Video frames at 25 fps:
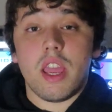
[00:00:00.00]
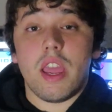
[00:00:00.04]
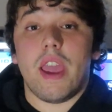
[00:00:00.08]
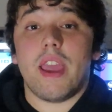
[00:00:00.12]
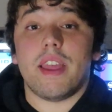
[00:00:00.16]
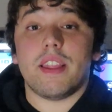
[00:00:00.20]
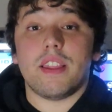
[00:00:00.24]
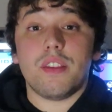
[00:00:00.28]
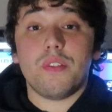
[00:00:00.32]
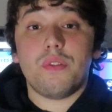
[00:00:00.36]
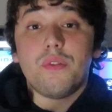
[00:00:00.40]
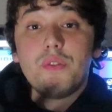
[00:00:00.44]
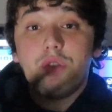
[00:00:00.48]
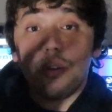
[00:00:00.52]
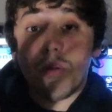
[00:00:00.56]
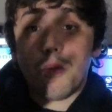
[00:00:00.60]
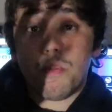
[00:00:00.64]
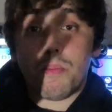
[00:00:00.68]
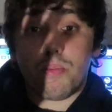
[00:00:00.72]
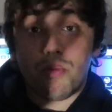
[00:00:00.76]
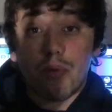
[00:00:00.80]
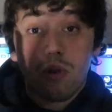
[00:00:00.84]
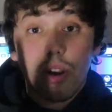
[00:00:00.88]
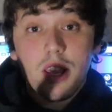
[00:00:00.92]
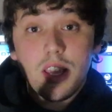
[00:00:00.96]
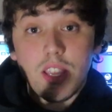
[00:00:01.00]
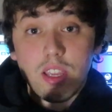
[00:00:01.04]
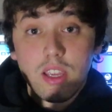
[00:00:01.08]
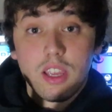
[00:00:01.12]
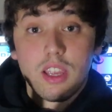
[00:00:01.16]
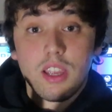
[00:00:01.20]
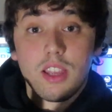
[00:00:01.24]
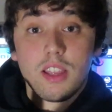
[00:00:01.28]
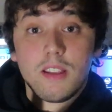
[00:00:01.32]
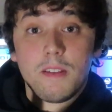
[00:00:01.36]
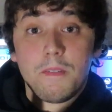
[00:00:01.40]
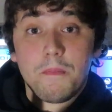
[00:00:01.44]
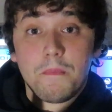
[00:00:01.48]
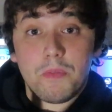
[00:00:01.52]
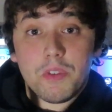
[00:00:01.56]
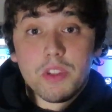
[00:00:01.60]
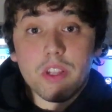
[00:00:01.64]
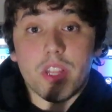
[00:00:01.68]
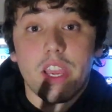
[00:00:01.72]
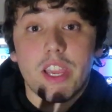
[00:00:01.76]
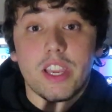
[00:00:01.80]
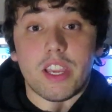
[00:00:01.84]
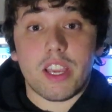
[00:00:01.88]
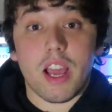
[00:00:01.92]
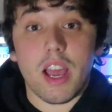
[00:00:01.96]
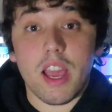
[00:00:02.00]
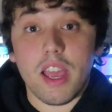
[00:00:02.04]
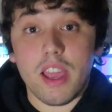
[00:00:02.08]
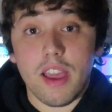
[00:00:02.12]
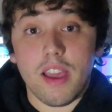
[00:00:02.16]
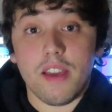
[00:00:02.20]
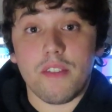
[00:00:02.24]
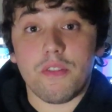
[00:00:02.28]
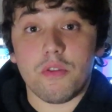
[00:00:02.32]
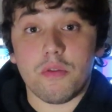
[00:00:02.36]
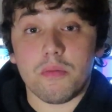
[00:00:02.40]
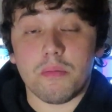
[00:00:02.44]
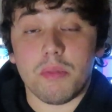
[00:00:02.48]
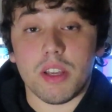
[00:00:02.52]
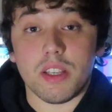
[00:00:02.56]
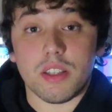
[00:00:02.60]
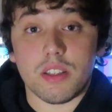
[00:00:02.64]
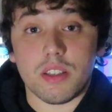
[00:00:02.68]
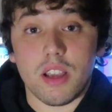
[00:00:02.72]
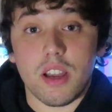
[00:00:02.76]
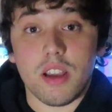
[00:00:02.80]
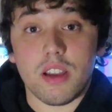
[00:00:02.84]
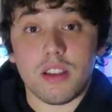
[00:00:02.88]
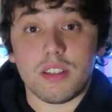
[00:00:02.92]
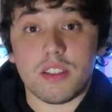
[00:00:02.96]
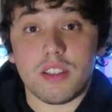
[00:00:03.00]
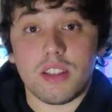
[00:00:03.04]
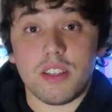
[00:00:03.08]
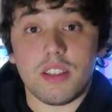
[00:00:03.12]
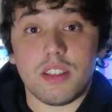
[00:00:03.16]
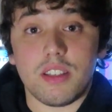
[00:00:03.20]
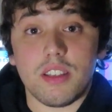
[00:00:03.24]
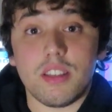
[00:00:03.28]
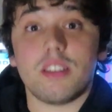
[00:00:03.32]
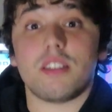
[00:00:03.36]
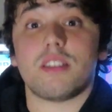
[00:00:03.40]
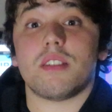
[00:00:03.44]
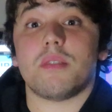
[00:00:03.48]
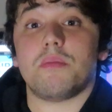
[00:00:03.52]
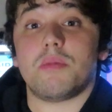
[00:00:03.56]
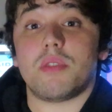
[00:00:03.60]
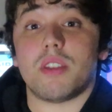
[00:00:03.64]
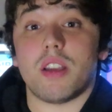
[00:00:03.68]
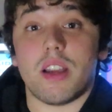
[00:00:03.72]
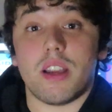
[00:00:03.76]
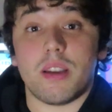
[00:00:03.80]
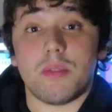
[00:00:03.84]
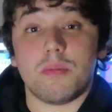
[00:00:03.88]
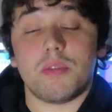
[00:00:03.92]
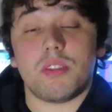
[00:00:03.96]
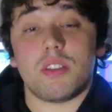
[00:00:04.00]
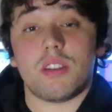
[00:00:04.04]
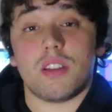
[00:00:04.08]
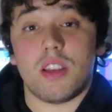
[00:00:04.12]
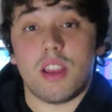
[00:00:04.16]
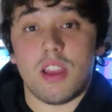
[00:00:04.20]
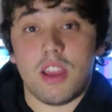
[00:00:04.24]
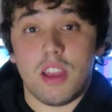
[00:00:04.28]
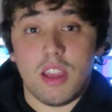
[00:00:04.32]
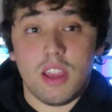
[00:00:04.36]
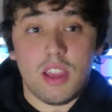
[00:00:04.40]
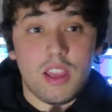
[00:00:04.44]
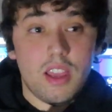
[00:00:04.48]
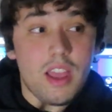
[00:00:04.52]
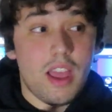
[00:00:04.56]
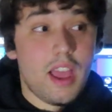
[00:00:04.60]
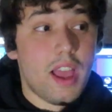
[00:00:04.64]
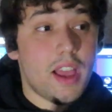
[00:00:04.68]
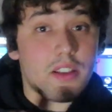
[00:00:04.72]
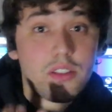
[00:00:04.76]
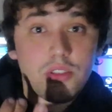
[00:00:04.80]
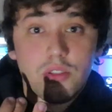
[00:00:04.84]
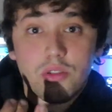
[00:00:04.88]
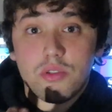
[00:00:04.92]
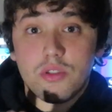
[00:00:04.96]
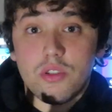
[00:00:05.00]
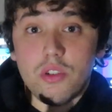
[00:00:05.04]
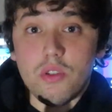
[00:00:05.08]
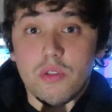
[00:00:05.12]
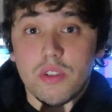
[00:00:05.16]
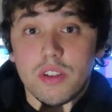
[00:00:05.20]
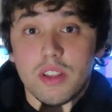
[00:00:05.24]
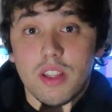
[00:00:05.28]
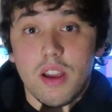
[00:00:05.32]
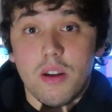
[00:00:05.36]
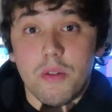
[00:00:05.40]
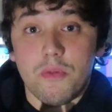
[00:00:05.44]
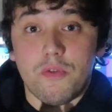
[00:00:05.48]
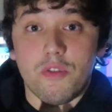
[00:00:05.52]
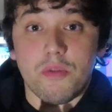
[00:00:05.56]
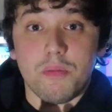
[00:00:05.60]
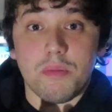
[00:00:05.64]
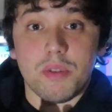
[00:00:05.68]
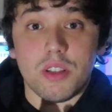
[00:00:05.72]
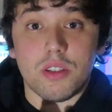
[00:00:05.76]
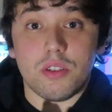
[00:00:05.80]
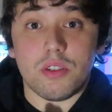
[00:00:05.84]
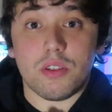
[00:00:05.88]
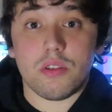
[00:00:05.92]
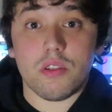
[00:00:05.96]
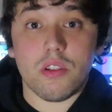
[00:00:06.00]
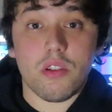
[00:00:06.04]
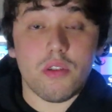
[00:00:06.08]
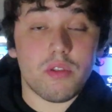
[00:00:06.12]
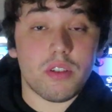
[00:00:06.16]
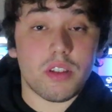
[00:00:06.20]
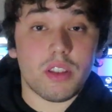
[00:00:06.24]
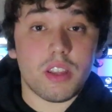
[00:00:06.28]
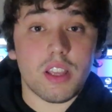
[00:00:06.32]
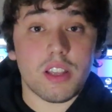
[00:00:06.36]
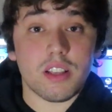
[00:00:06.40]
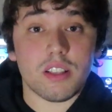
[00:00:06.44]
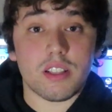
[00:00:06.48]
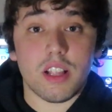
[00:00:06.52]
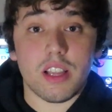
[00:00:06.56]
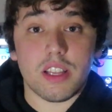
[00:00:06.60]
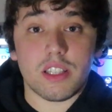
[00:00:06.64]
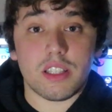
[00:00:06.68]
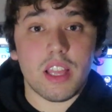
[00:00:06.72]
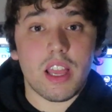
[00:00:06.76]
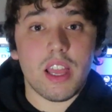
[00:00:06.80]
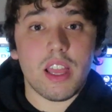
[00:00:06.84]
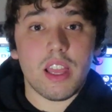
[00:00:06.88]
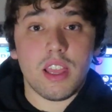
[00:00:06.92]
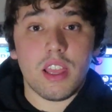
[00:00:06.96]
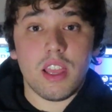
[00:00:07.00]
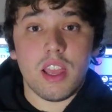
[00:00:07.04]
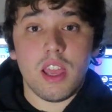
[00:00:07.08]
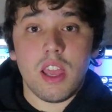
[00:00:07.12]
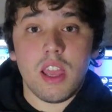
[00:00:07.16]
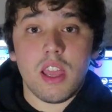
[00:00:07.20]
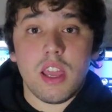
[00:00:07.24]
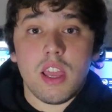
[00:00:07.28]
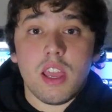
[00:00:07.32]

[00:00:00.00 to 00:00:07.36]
And if you break it, like I have with my Scion TC sometimes, axles going out for being too low and things like that,